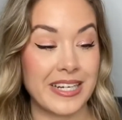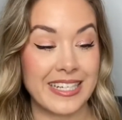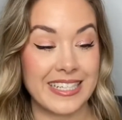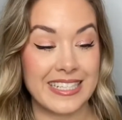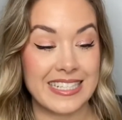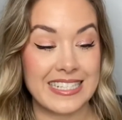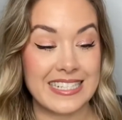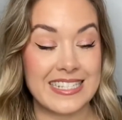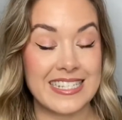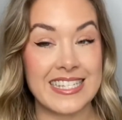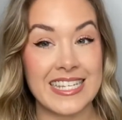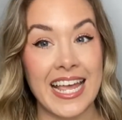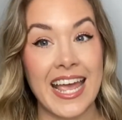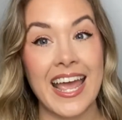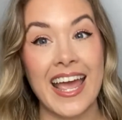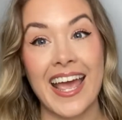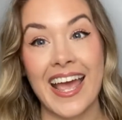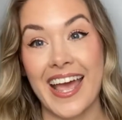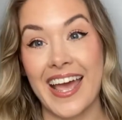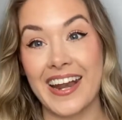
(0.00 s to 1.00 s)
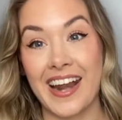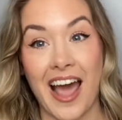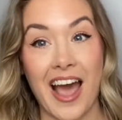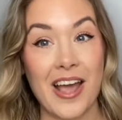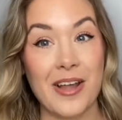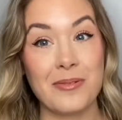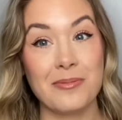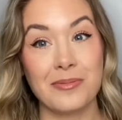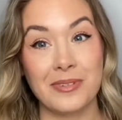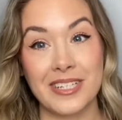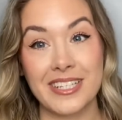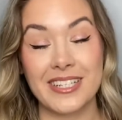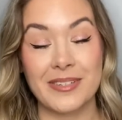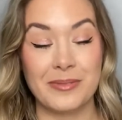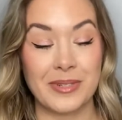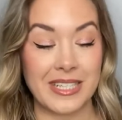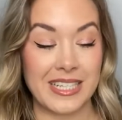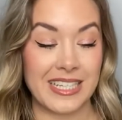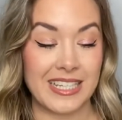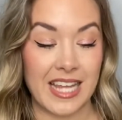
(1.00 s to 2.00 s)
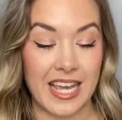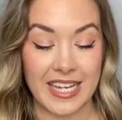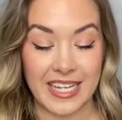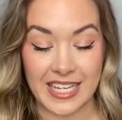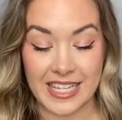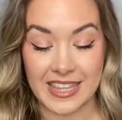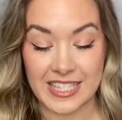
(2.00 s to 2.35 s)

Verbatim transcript: is, and I really, really like it.